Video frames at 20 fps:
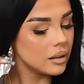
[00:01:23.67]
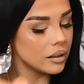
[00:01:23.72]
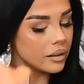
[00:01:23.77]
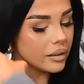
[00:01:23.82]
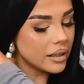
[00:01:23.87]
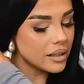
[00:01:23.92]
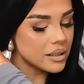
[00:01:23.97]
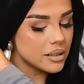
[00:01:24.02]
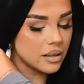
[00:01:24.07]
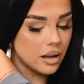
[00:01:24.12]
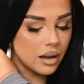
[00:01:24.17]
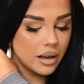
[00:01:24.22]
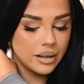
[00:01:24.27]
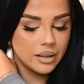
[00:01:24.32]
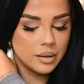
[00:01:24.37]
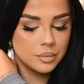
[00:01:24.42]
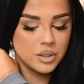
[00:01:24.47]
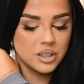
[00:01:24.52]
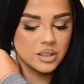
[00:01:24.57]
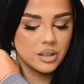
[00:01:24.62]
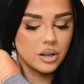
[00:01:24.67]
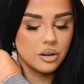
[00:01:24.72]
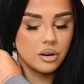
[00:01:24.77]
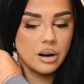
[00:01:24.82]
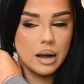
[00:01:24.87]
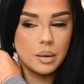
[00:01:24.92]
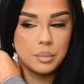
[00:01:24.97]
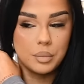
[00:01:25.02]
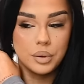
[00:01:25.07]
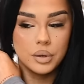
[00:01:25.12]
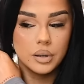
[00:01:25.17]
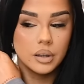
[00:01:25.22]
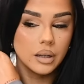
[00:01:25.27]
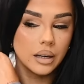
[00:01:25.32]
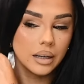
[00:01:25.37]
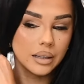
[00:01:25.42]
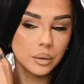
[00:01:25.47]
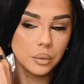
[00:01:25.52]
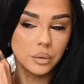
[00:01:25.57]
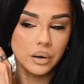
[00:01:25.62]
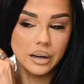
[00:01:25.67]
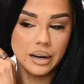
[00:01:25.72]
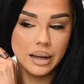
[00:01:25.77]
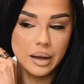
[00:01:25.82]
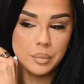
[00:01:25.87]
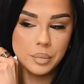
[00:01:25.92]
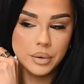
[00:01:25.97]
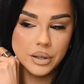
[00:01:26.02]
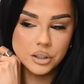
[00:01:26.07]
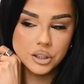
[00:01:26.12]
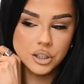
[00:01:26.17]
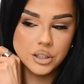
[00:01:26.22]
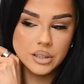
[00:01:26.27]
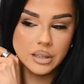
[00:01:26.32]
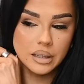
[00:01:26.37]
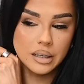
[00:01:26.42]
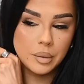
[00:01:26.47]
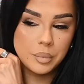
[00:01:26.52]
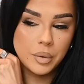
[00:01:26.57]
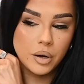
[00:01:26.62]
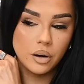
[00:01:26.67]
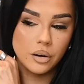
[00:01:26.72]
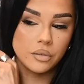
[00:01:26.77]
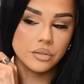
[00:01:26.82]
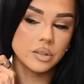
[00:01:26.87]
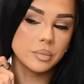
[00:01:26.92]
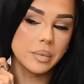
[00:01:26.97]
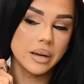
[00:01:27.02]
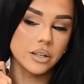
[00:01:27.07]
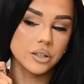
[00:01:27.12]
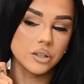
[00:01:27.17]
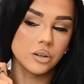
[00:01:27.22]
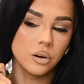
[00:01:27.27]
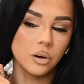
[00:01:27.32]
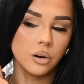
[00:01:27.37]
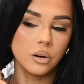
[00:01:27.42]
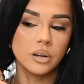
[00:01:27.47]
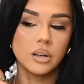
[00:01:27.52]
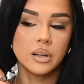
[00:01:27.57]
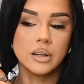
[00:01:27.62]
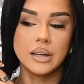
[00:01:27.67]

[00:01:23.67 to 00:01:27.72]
This side, I'm just gonna grab a little clip and just clip it off to make sure